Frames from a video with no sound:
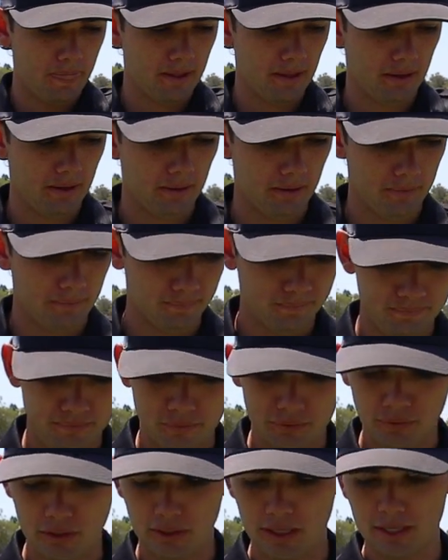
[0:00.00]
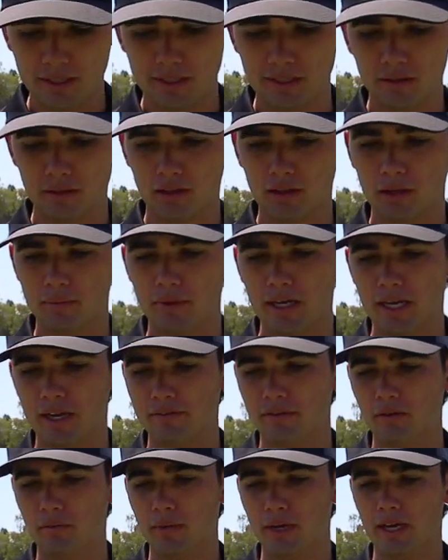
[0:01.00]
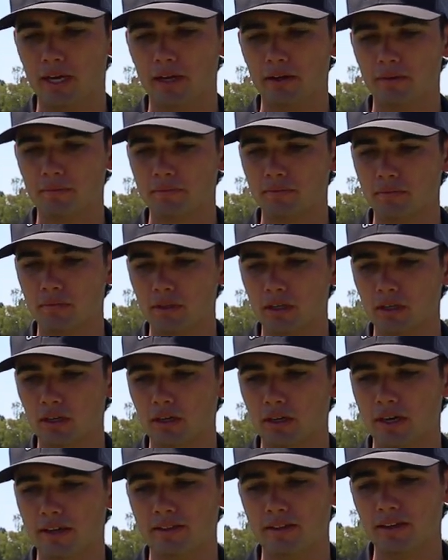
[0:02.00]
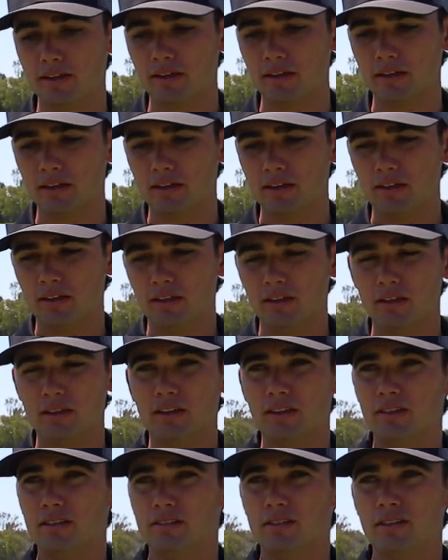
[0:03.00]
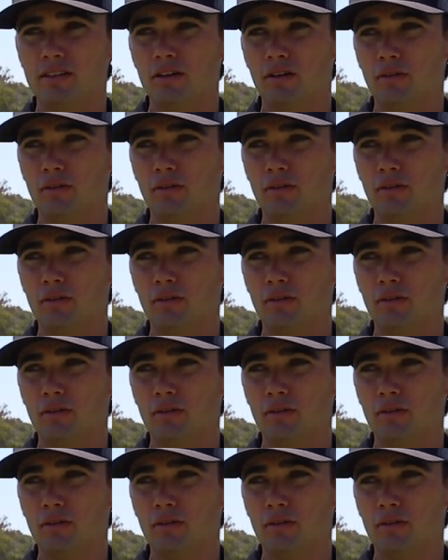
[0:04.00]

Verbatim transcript: um, really ideal club to have in the bag. Uh, I think, you